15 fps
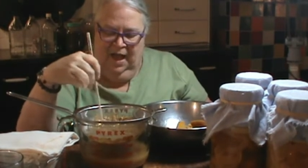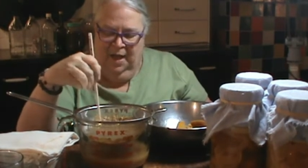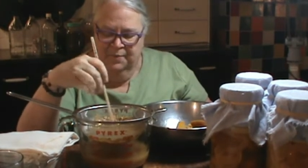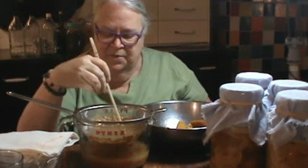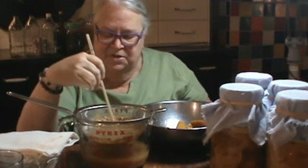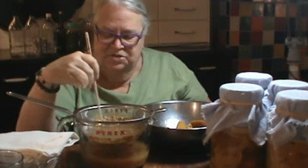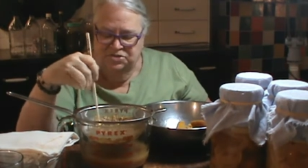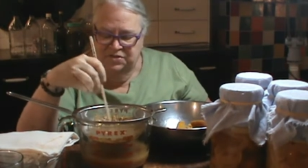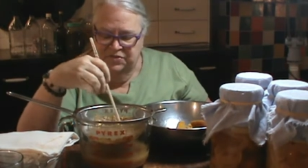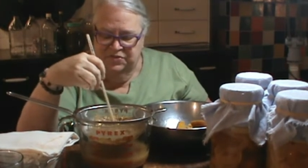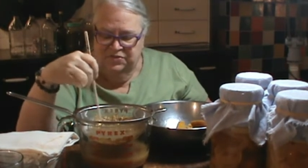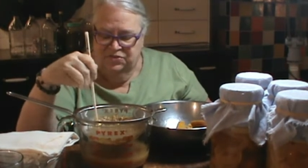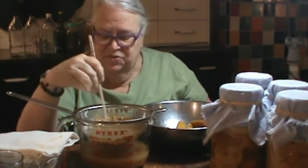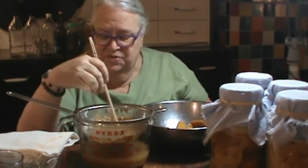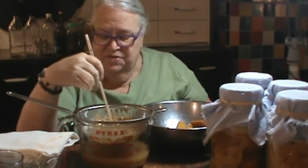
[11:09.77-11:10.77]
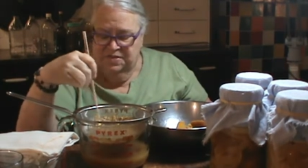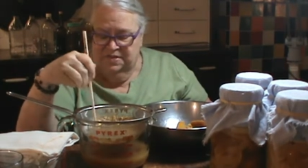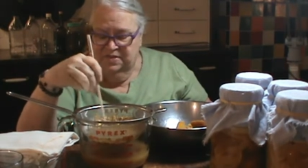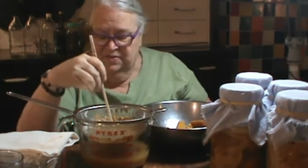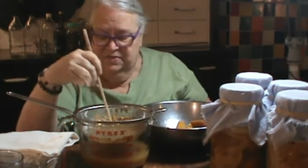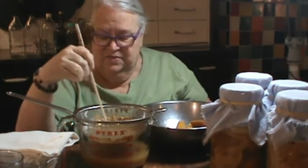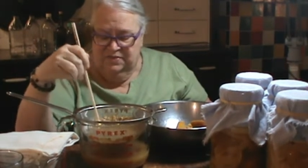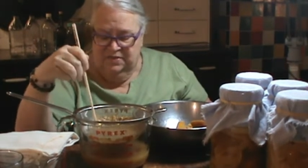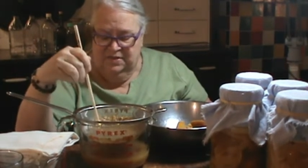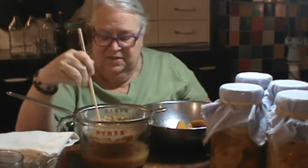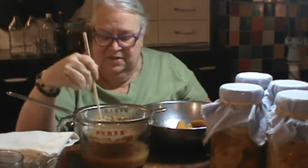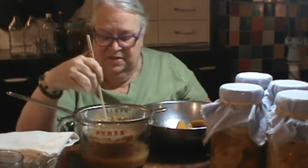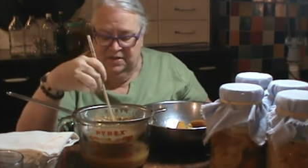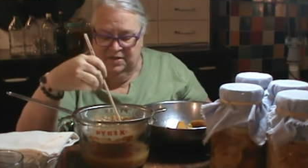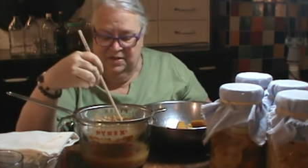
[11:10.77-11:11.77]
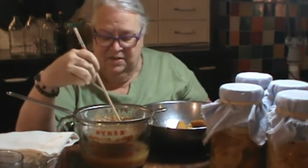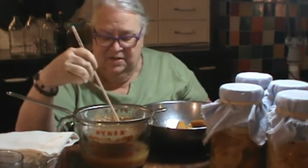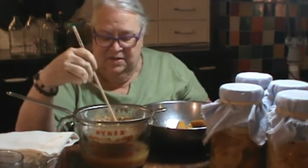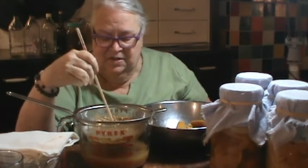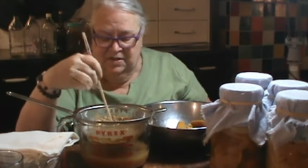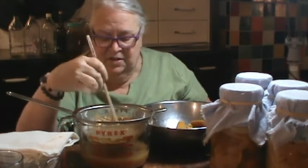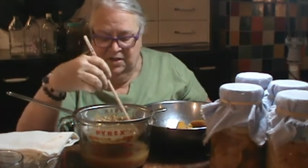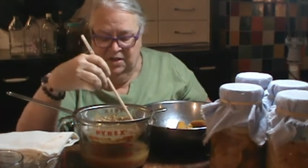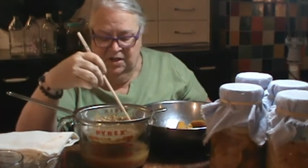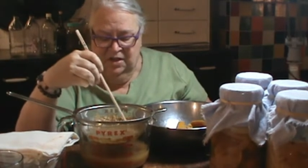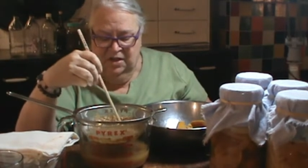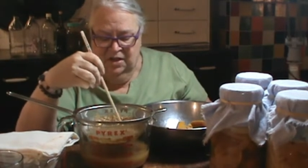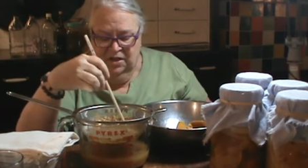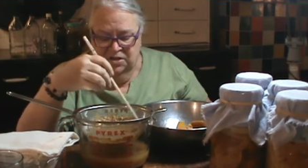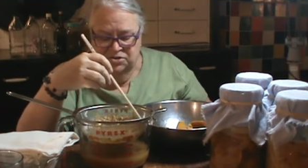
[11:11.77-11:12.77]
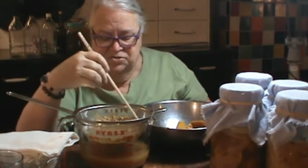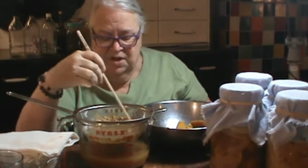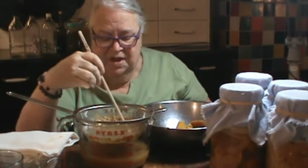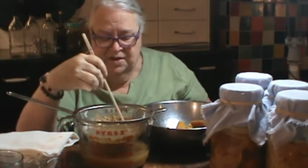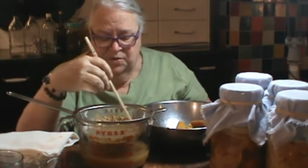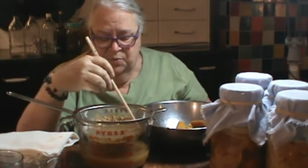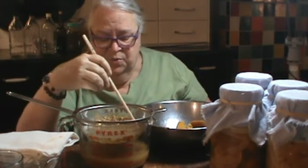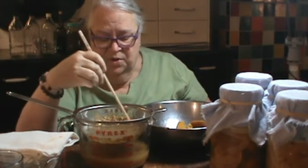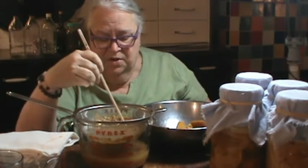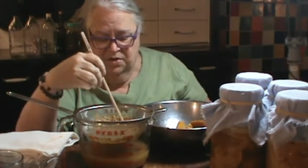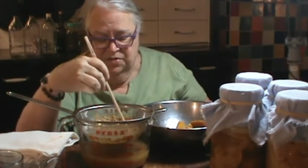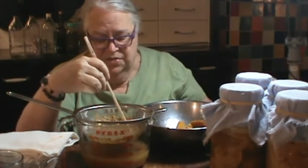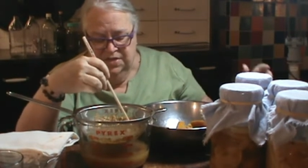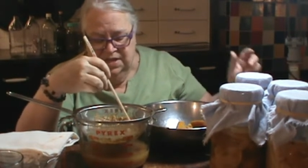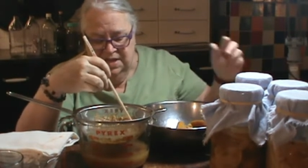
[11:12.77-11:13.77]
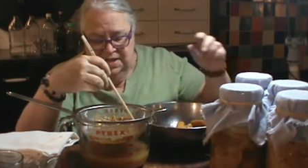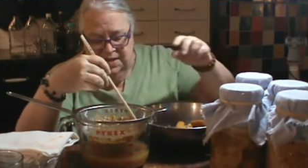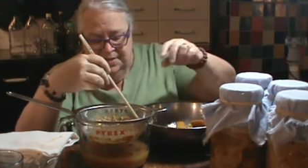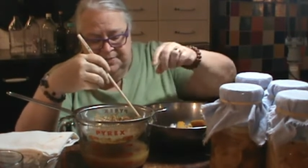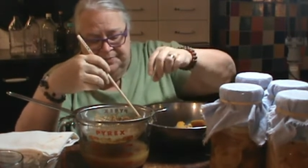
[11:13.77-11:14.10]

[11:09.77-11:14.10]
I'm going to just stir this, try to work the